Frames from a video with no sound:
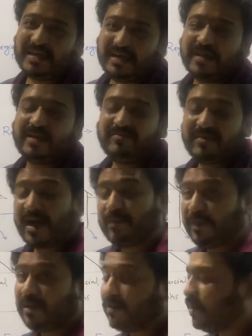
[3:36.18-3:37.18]
in that
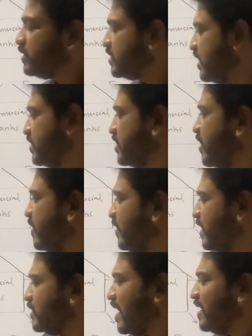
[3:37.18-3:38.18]
particular sense.
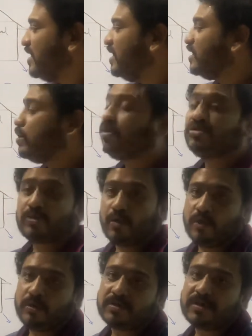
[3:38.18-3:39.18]
Yeah, and it also
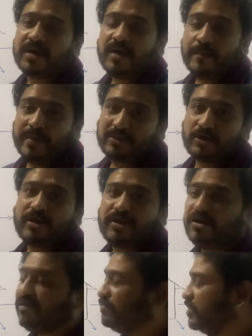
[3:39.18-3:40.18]
holds
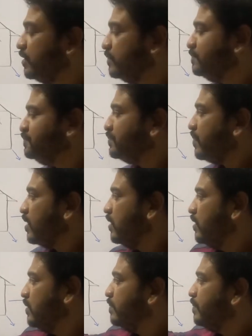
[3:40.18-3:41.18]
majority of the
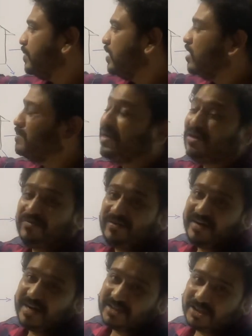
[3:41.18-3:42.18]
uh, government of
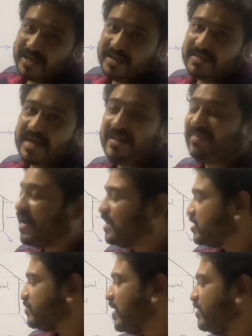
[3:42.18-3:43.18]
India shares and that
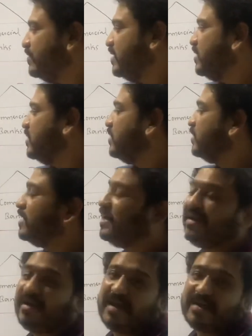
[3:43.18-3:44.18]
is why we
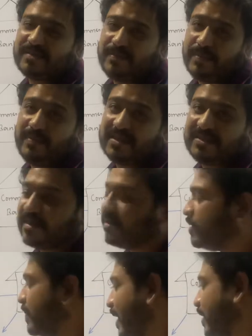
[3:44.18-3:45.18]
treat it as a public
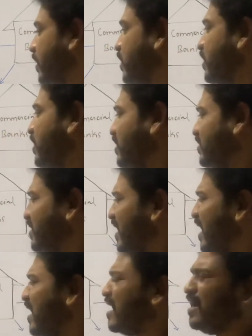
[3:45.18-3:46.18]
sector bank
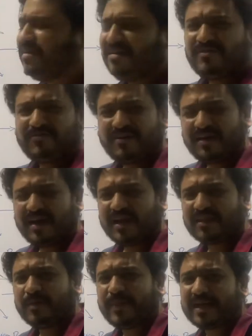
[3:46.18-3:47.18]
there are uh, different
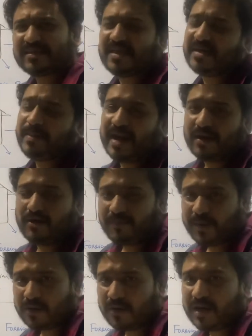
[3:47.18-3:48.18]
other banks like Bank of
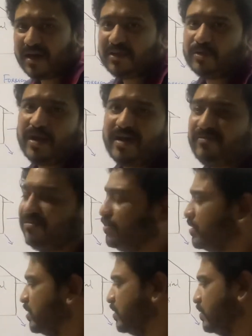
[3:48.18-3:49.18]
Baroda, you have
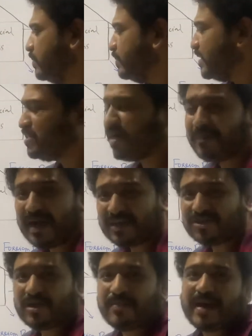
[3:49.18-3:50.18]
uh, Punjab
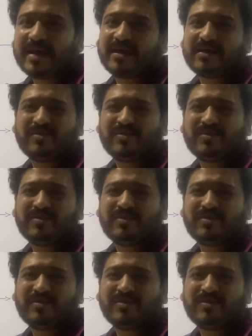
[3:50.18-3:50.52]
National Bank, you